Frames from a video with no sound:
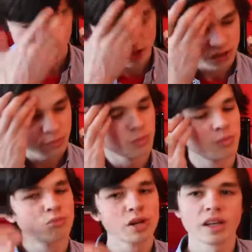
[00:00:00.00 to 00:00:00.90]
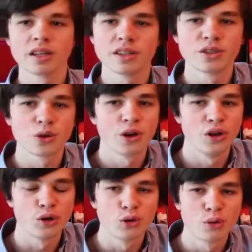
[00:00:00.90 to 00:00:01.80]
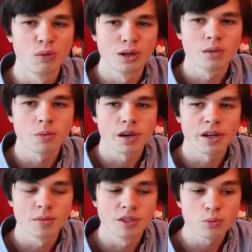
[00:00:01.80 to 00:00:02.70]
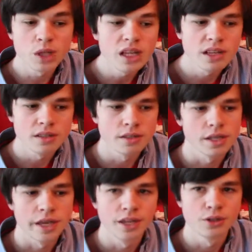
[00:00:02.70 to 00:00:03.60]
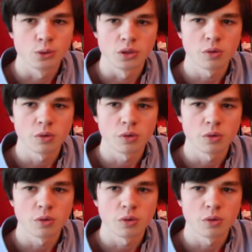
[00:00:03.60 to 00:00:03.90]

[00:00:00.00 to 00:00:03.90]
I just really enjoy a good multiplayer game that's really easy to get into as